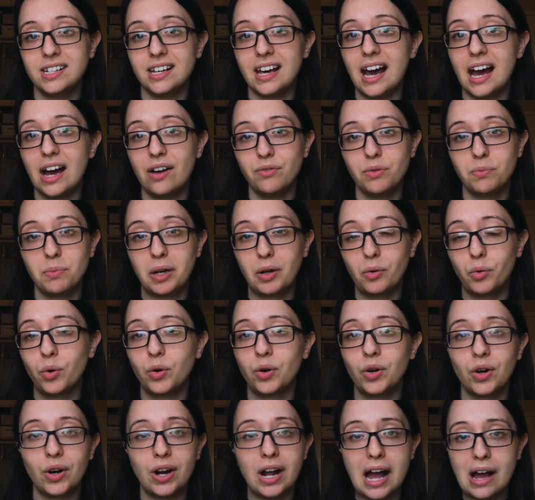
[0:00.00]
to have in my
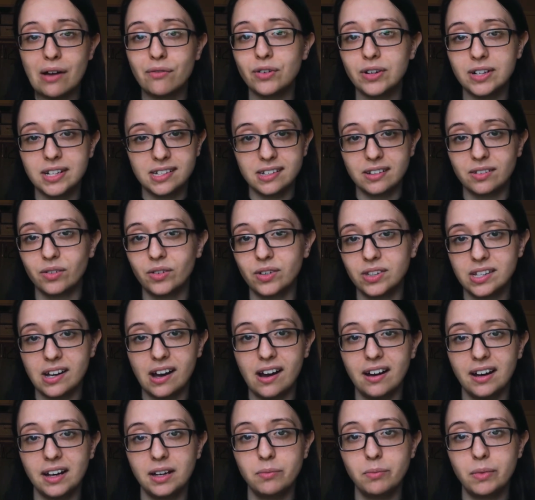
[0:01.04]
order every single
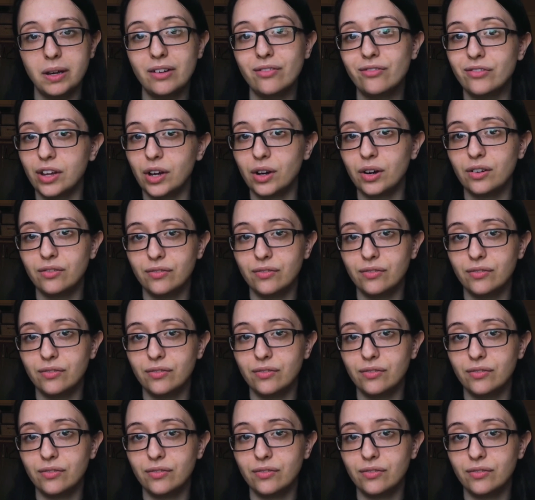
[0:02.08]
time if they're